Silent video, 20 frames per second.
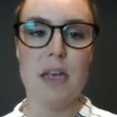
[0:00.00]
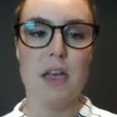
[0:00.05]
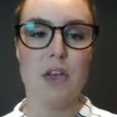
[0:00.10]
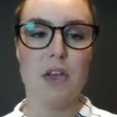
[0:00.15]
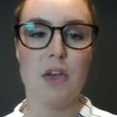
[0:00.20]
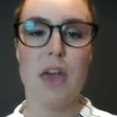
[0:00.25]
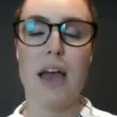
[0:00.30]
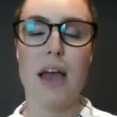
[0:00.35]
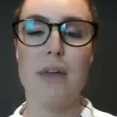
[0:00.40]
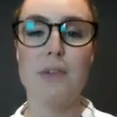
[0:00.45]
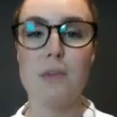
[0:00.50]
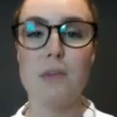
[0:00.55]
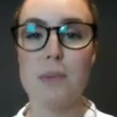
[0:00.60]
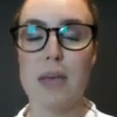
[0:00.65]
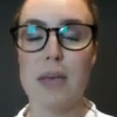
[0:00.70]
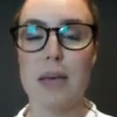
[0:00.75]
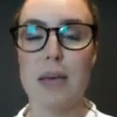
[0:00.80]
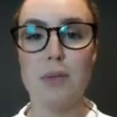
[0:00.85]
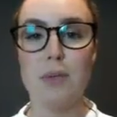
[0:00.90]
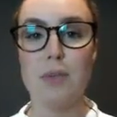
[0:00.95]
you have to
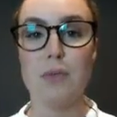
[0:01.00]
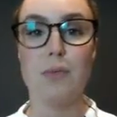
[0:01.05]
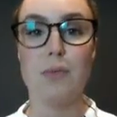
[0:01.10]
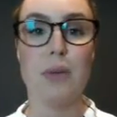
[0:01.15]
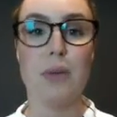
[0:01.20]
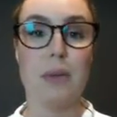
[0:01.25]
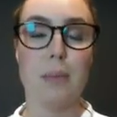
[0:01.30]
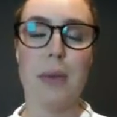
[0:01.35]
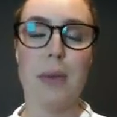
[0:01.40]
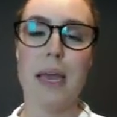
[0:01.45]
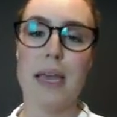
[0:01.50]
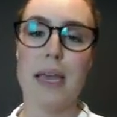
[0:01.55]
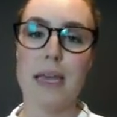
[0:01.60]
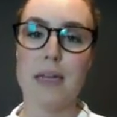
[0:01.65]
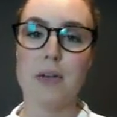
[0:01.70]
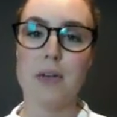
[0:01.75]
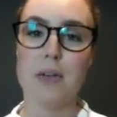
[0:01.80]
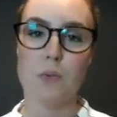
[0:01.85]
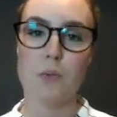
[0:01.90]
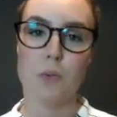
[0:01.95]
be able to
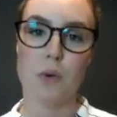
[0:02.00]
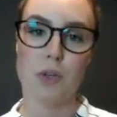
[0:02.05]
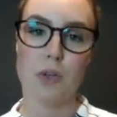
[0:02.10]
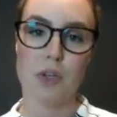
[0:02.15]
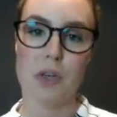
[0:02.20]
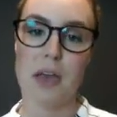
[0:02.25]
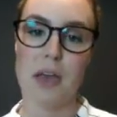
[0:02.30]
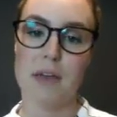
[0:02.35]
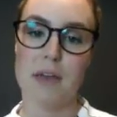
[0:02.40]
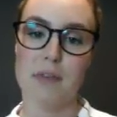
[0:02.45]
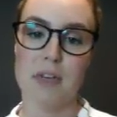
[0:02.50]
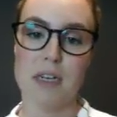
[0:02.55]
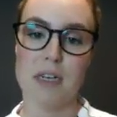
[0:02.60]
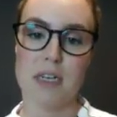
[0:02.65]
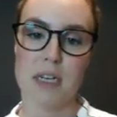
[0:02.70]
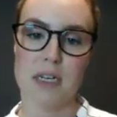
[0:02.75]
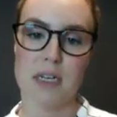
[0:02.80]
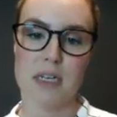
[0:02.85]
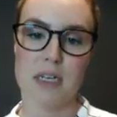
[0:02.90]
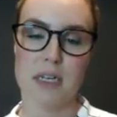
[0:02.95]
repeat what you have
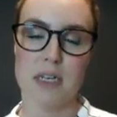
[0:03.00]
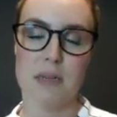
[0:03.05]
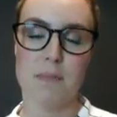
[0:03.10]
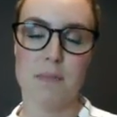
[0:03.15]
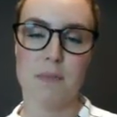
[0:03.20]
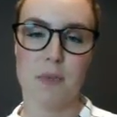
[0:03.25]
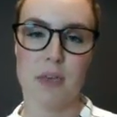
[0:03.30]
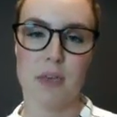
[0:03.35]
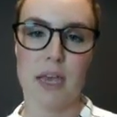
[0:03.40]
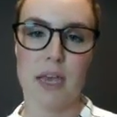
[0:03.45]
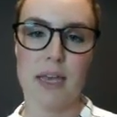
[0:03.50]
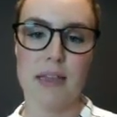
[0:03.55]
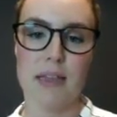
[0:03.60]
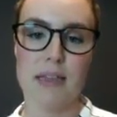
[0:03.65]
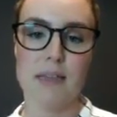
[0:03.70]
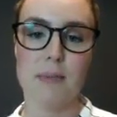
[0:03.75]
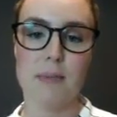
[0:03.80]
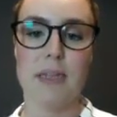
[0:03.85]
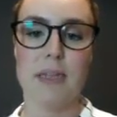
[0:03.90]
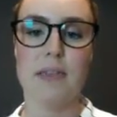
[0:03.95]
conducted. Okay,
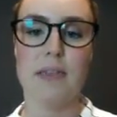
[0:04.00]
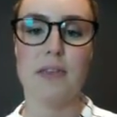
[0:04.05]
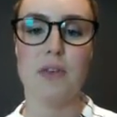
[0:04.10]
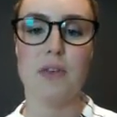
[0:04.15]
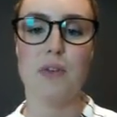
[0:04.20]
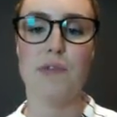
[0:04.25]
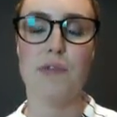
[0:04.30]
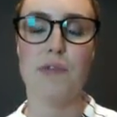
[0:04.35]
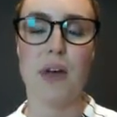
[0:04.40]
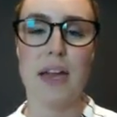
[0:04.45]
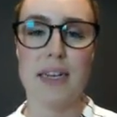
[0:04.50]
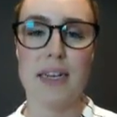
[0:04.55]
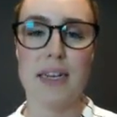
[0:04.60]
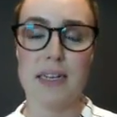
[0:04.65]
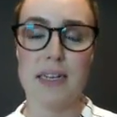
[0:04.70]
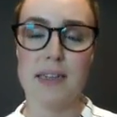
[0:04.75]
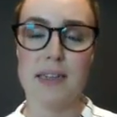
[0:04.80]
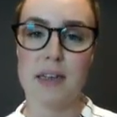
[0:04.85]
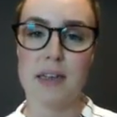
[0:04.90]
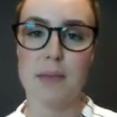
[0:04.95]
this means that your
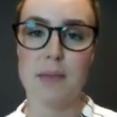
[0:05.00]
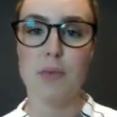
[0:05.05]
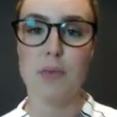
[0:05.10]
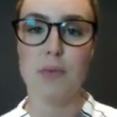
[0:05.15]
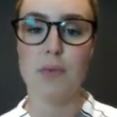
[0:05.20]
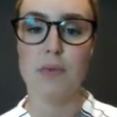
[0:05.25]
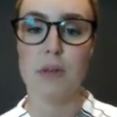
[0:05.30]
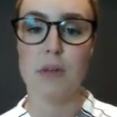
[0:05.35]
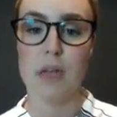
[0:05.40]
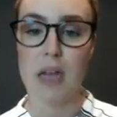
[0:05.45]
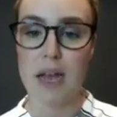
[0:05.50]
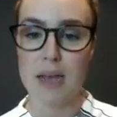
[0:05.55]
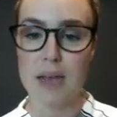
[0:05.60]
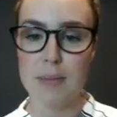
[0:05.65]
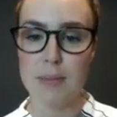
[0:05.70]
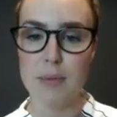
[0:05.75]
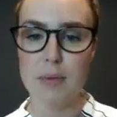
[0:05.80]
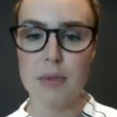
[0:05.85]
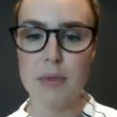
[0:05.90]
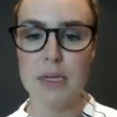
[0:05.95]
findings are more
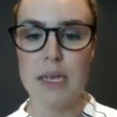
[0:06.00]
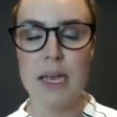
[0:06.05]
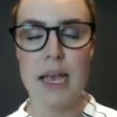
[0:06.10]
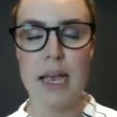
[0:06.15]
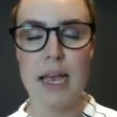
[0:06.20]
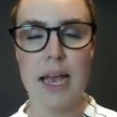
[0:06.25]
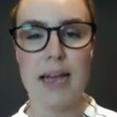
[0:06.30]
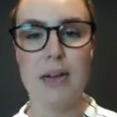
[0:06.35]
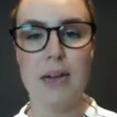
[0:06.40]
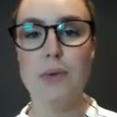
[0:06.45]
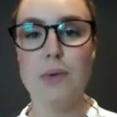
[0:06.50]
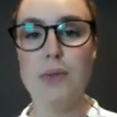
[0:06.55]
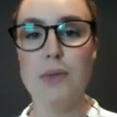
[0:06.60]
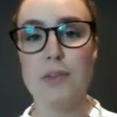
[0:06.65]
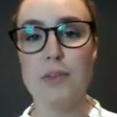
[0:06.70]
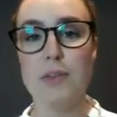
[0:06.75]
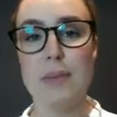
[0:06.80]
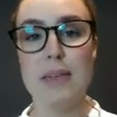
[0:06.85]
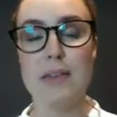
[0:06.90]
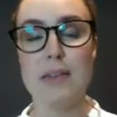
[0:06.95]
reliable and it
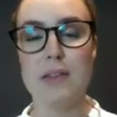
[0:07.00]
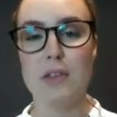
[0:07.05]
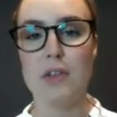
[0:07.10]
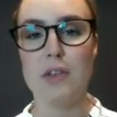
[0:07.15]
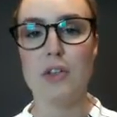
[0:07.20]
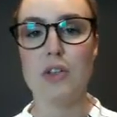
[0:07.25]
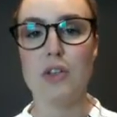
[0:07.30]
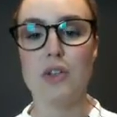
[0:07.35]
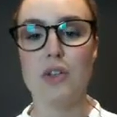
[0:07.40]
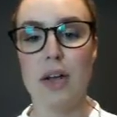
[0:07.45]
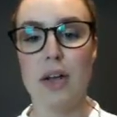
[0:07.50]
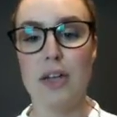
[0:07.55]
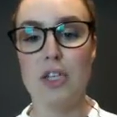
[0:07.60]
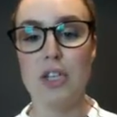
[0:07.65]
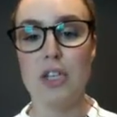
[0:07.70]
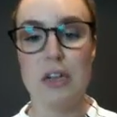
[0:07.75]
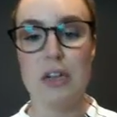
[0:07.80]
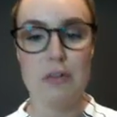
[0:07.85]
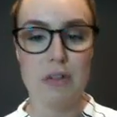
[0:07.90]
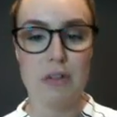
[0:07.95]
also means that you can try
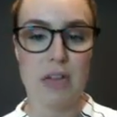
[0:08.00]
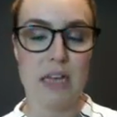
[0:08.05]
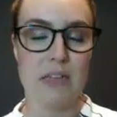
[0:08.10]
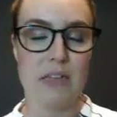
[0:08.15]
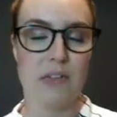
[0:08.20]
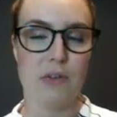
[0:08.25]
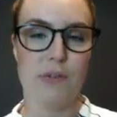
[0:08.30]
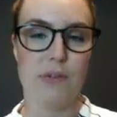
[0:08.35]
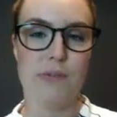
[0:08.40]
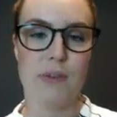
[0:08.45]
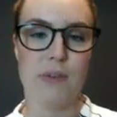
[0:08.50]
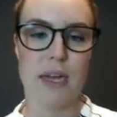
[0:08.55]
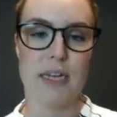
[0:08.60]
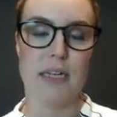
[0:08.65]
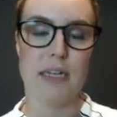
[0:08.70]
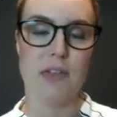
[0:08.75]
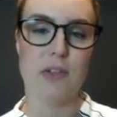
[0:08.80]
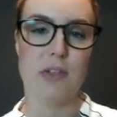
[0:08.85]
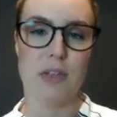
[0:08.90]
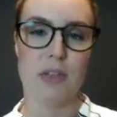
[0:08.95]
and generalize your
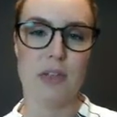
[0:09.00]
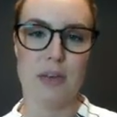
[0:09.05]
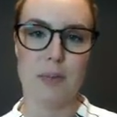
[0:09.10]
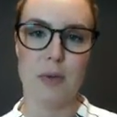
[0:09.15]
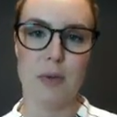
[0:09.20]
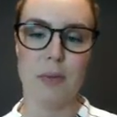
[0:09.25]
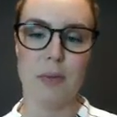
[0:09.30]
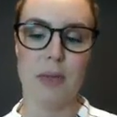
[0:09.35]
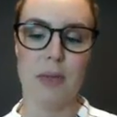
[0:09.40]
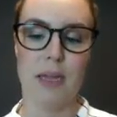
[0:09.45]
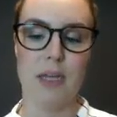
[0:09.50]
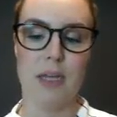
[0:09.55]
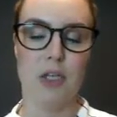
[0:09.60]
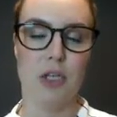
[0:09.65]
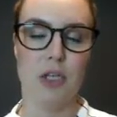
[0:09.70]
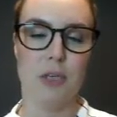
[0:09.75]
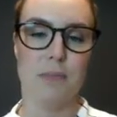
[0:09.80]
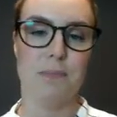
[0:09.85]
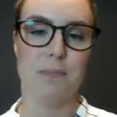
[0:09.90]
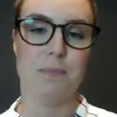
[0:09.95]
findings to that population.